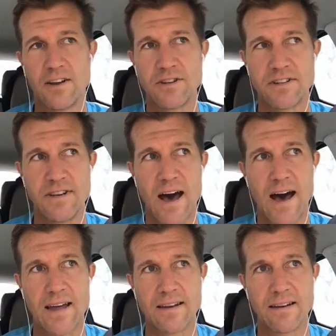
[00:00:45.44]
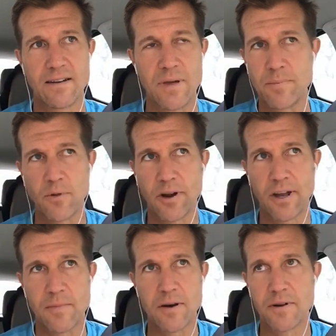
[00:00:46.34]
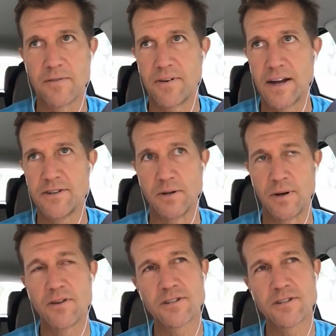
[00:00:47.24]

you're just not, people aren't going to be able to find you.